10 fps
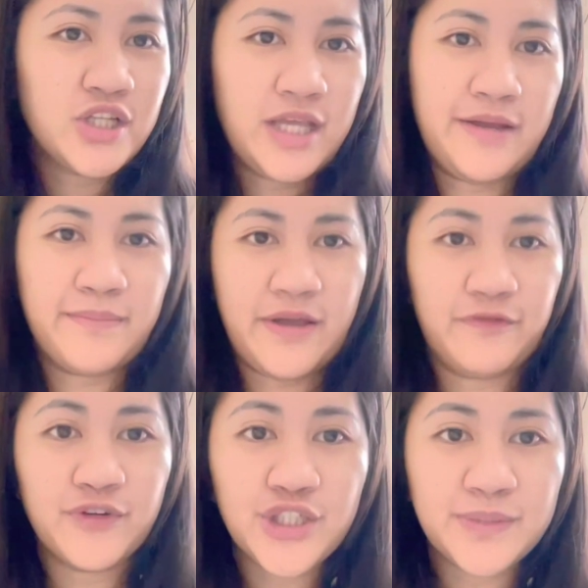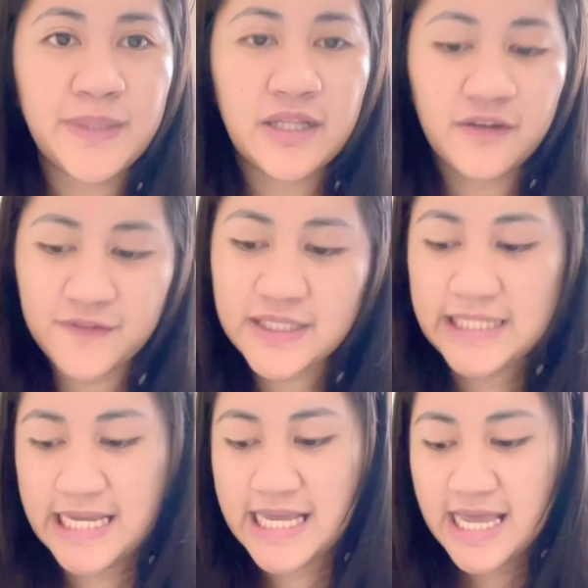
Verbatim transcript: like my first meal of the day.